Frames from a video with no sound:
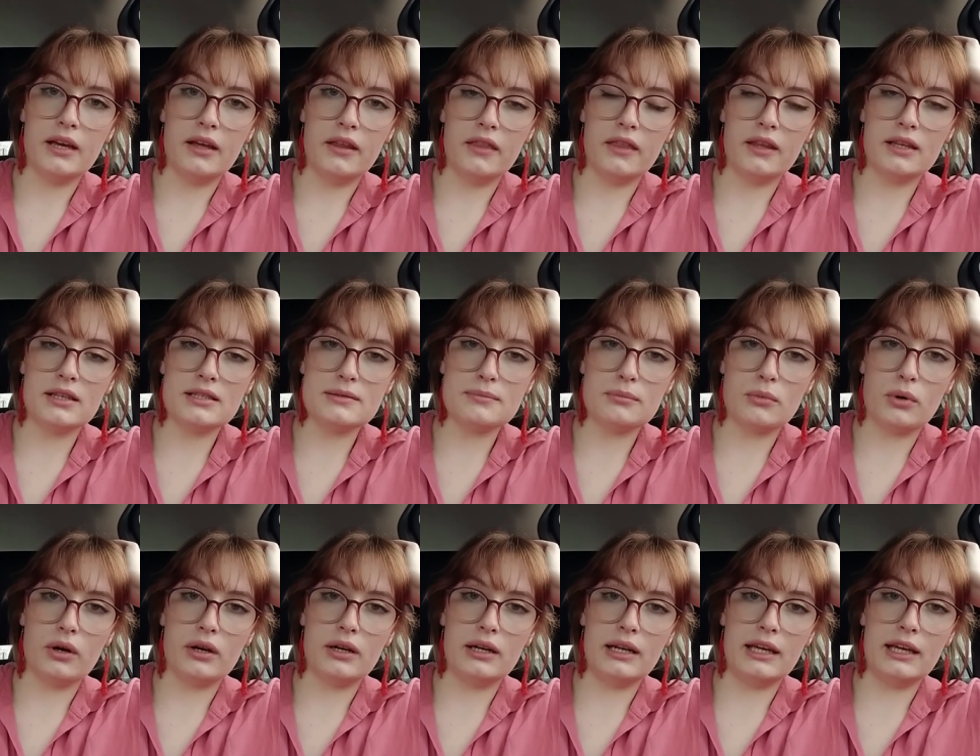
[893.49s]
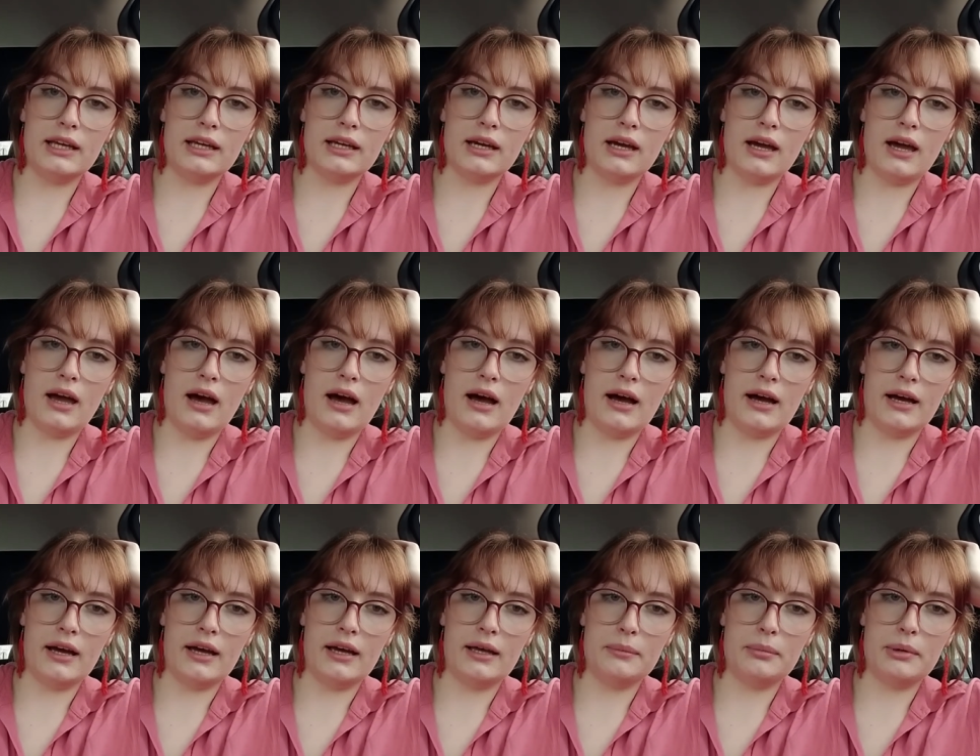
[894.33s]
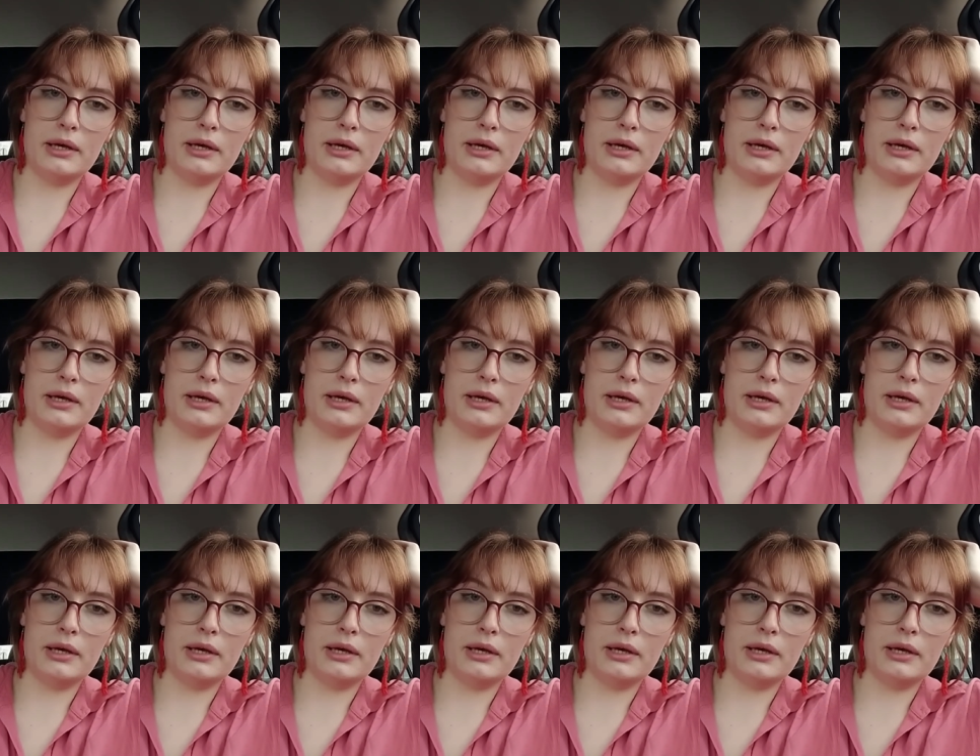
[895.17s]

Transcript: This morning I